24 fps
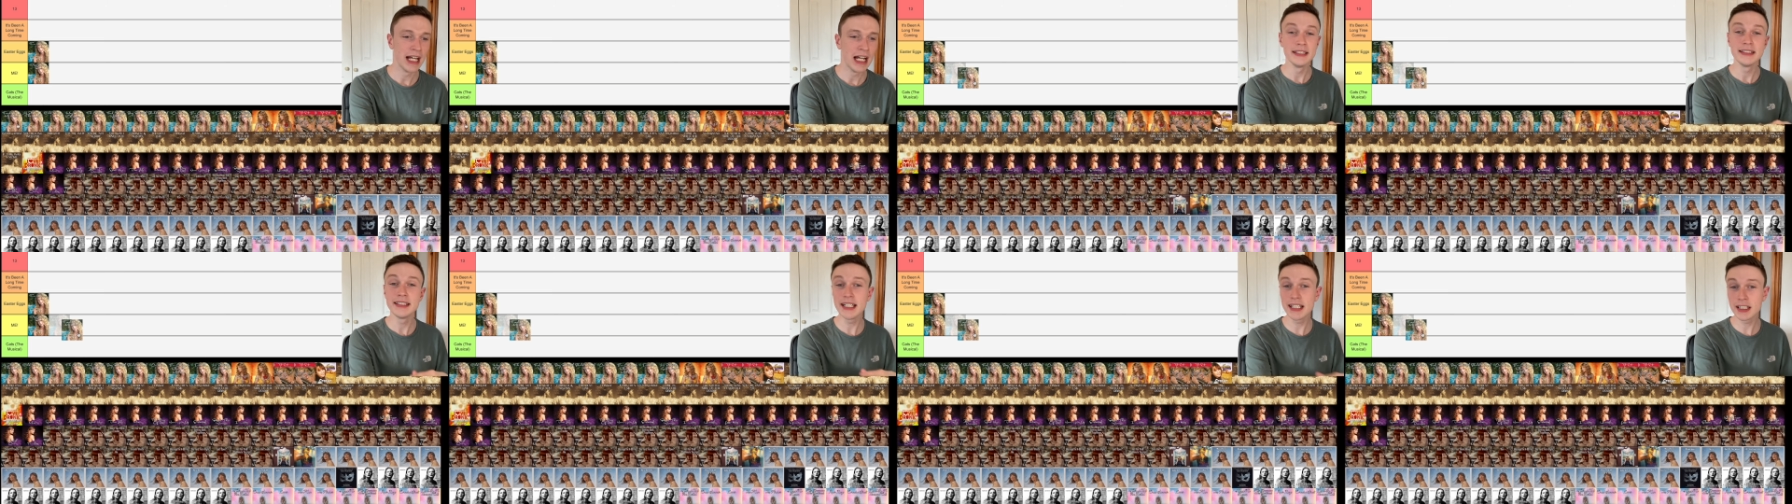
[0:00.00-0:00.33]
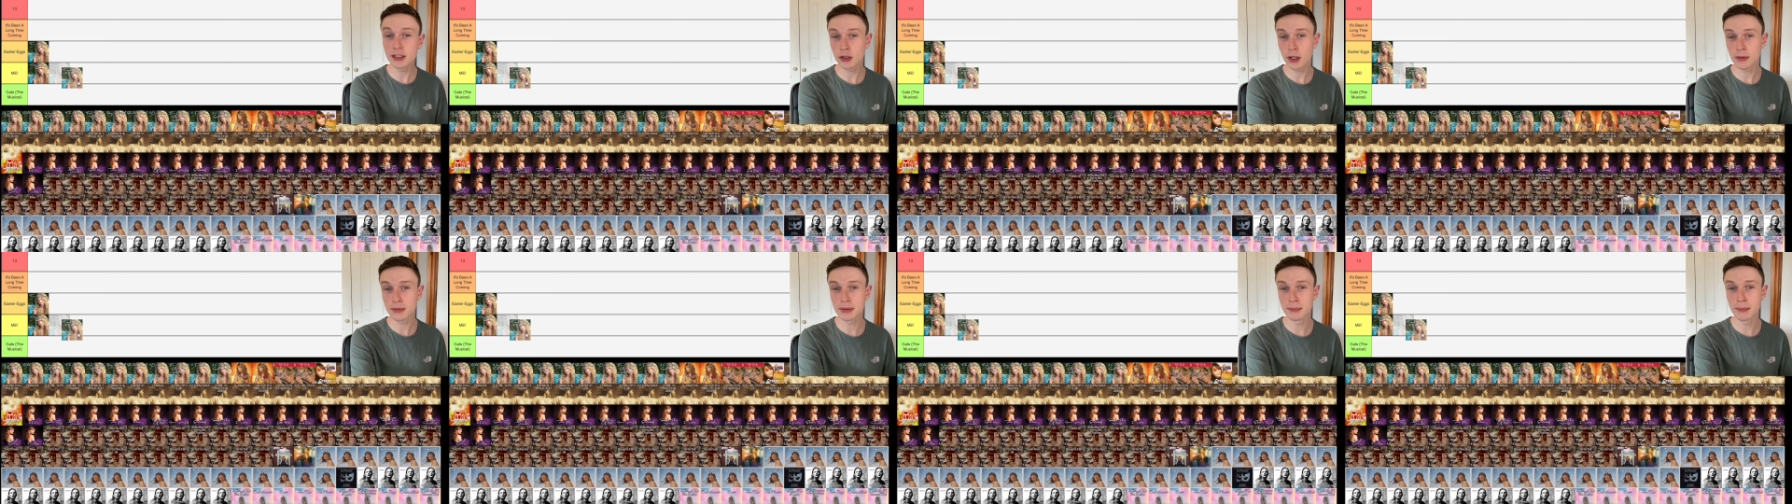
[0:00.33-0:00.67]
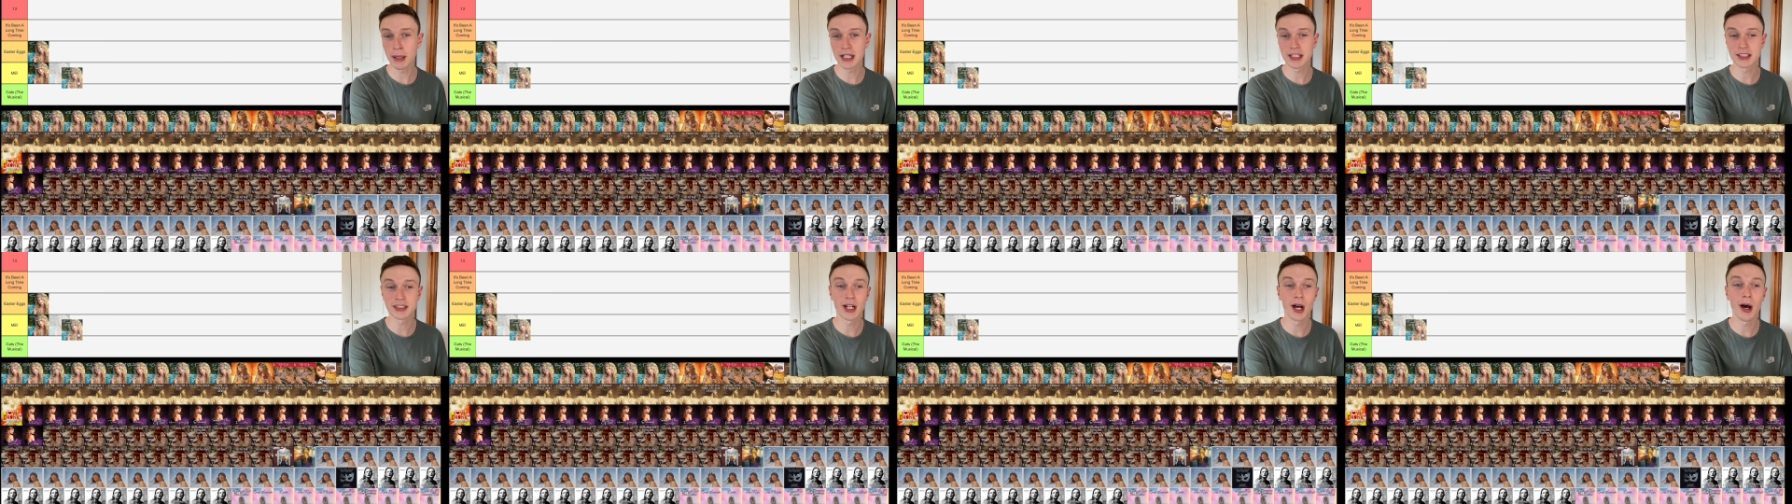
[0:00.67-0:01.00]
Teardrops on
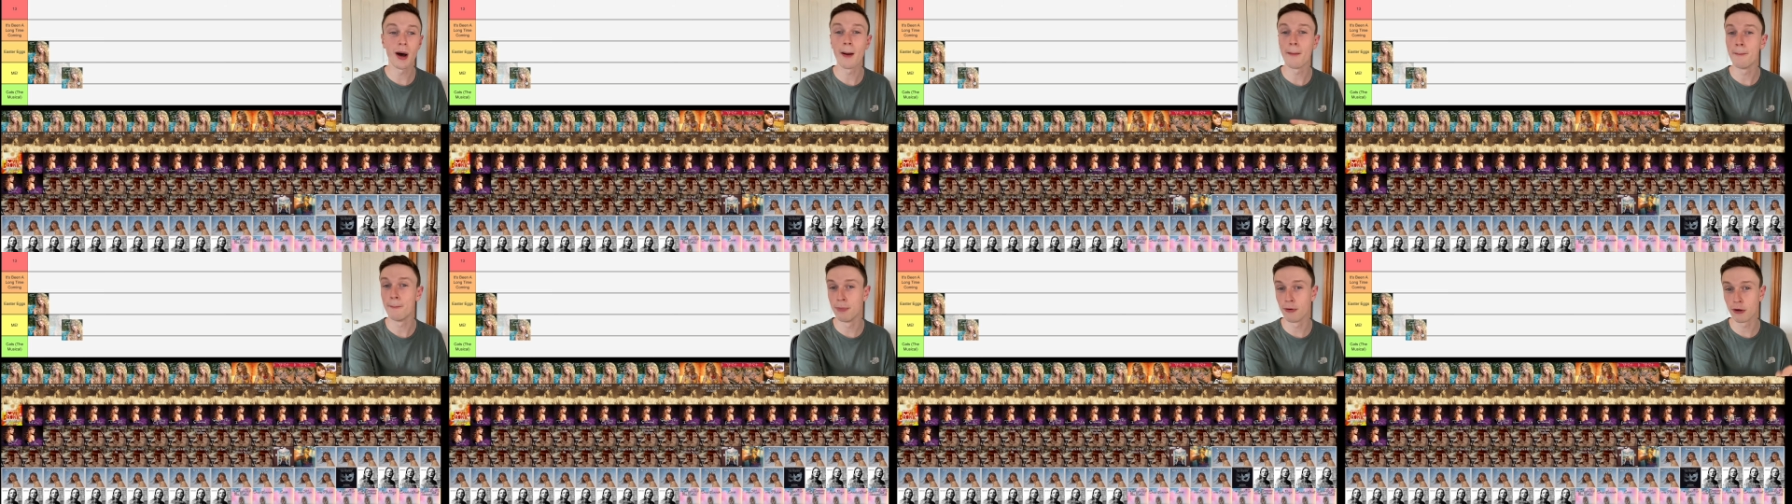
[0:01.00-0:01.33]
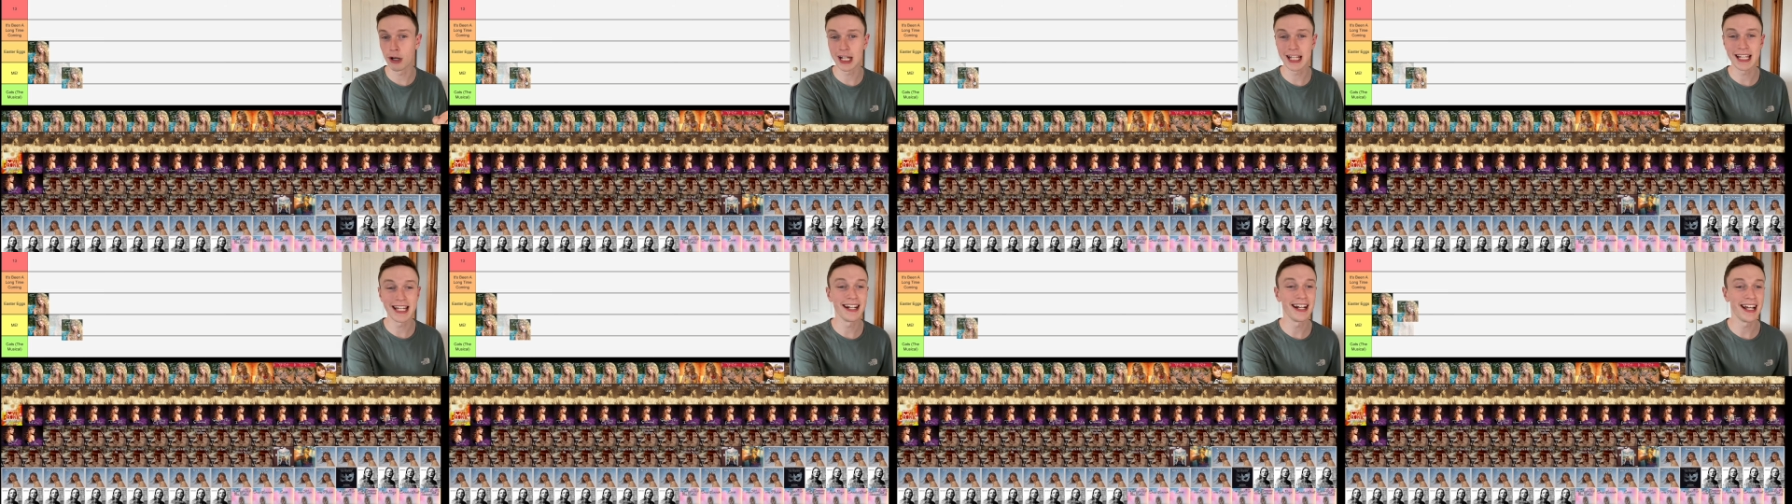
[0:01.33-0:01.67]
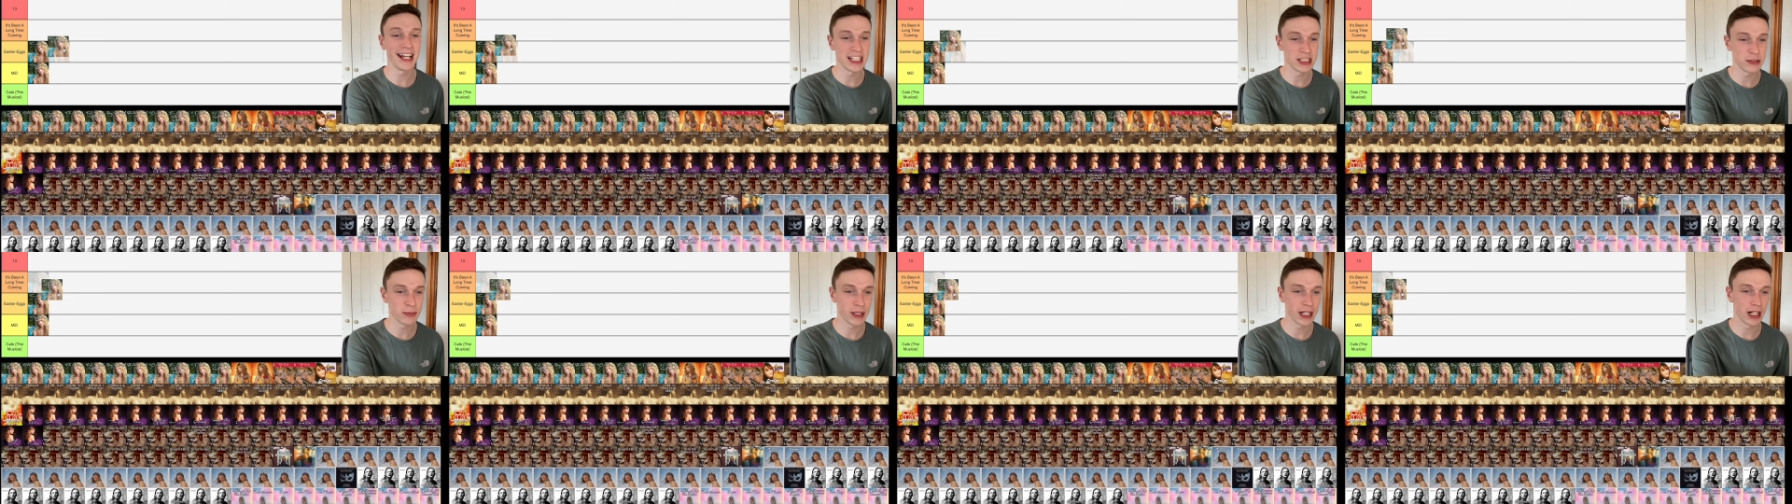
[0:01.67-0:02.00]
my guitar, brilliant.
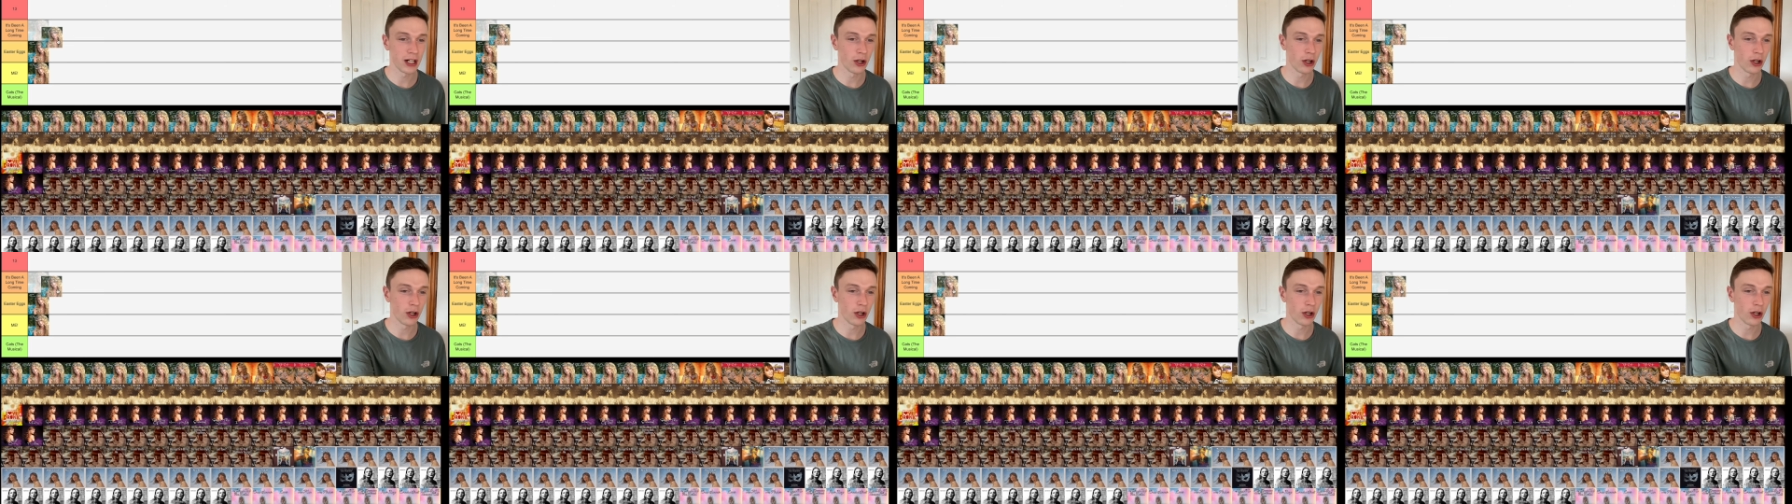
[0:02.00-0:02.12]
It's been a